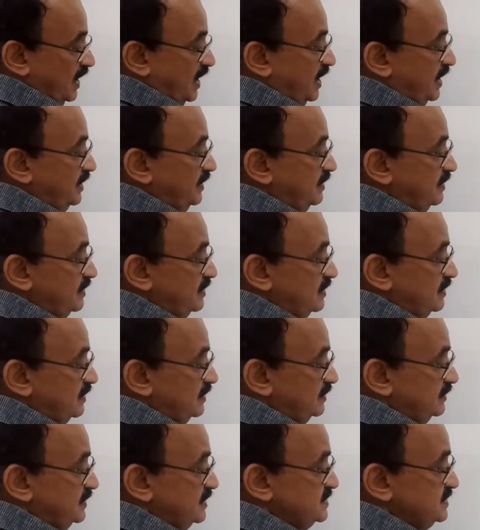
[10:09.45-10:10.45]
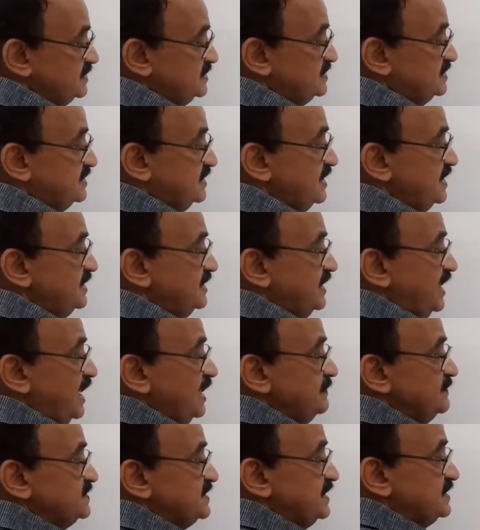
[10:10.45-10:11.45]
and this is 3
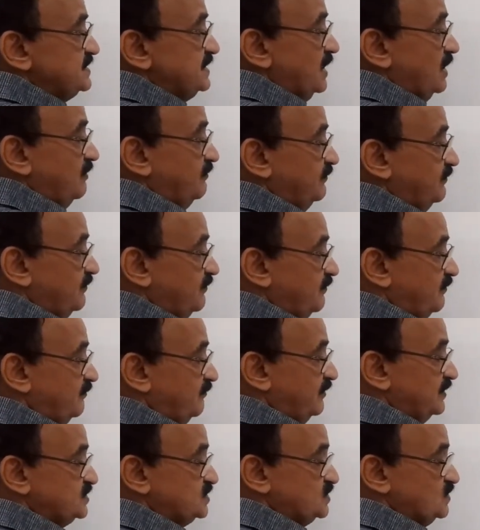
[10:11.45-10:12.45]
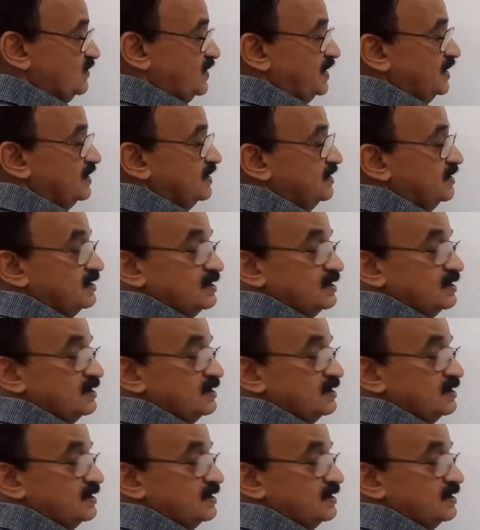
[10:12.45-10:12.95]
times as that of first one,